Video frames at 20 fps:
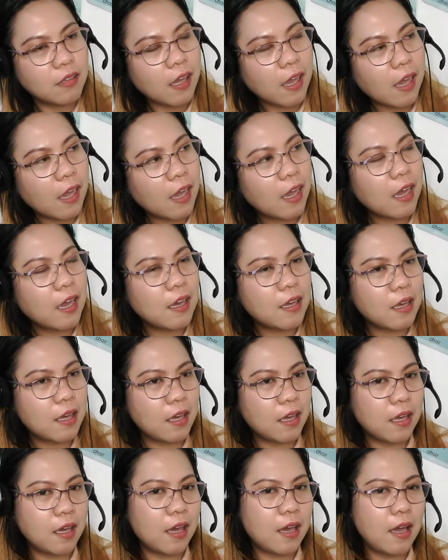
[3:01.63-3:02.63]

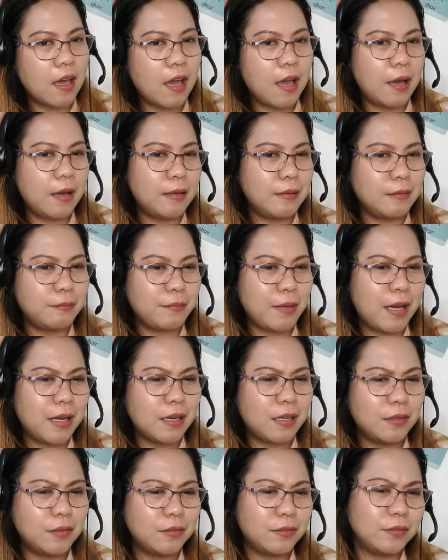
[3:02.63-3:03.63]
Eh,
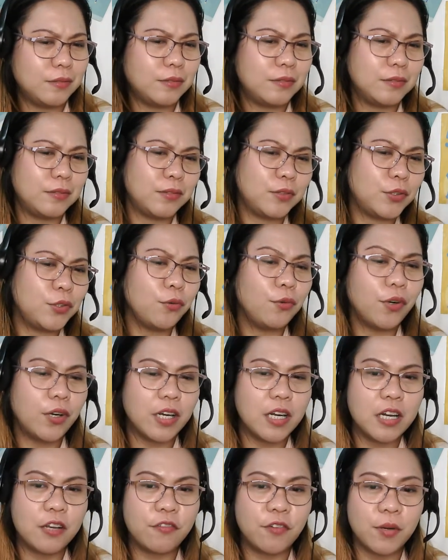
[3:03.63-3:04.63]
parang too
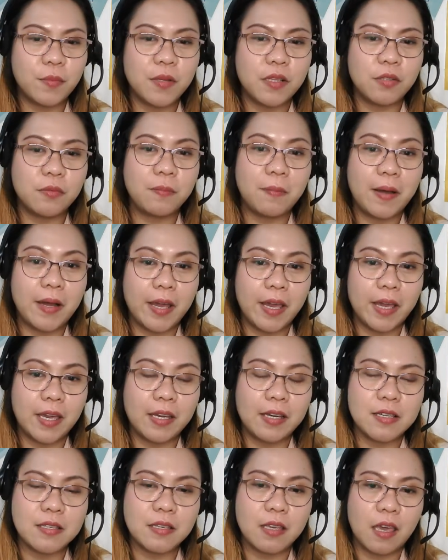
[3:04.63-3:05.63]
early for me to buy
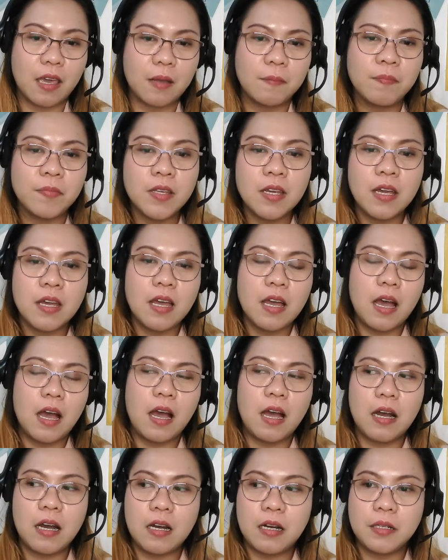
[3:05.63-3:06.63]
kasi
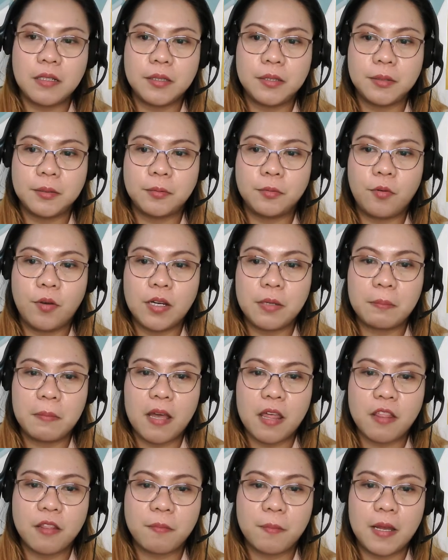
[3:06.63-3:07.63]
1
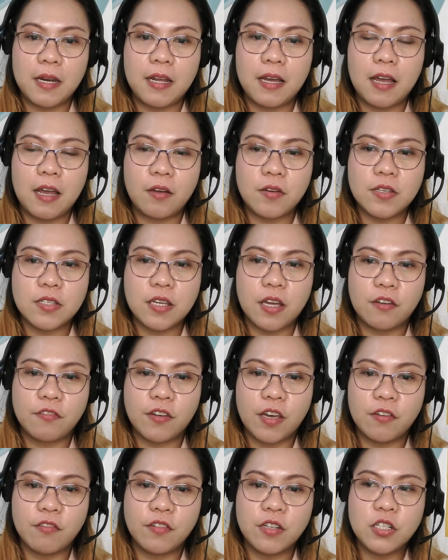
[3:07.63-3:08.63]
month pa lang ako sa
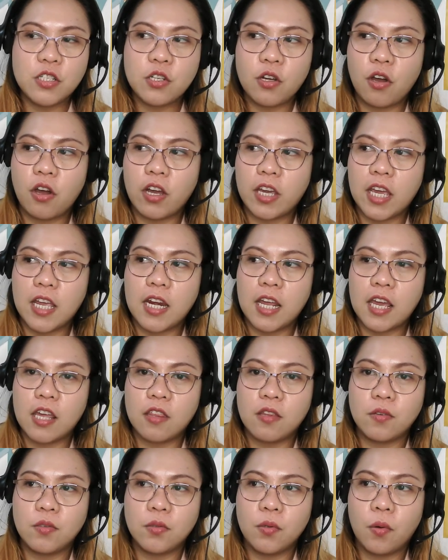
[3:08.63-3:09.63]
5-1 talk, and I
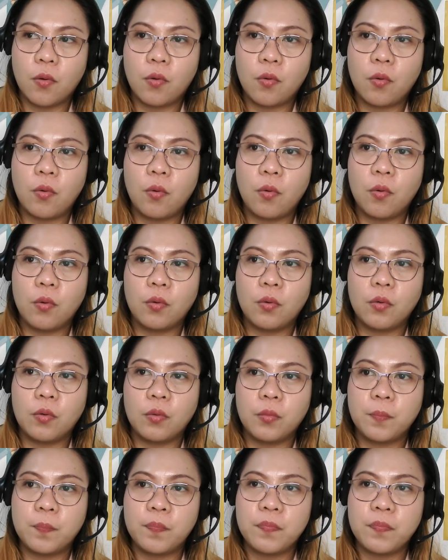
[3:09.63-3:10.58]
don't know kung